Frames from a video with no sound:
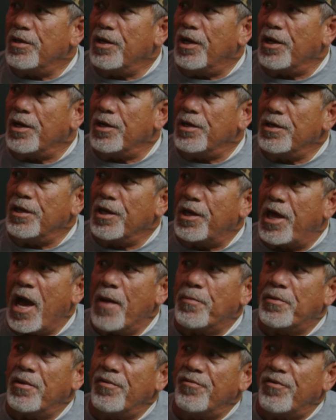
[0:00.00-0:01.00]
the
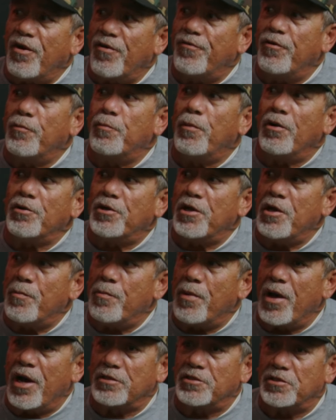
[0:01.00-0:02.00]
captain of our football
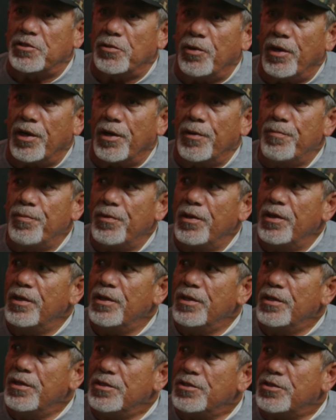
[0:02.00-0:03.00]
team passed away.
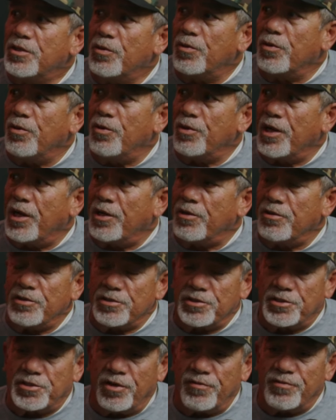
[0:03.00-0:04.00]
So we're going down to
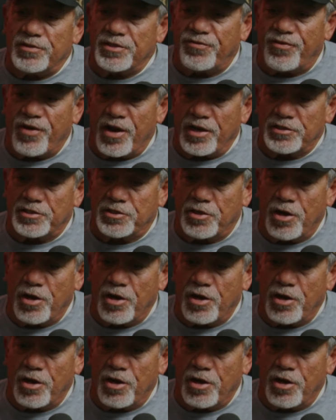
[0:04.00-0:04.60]
his service, Frank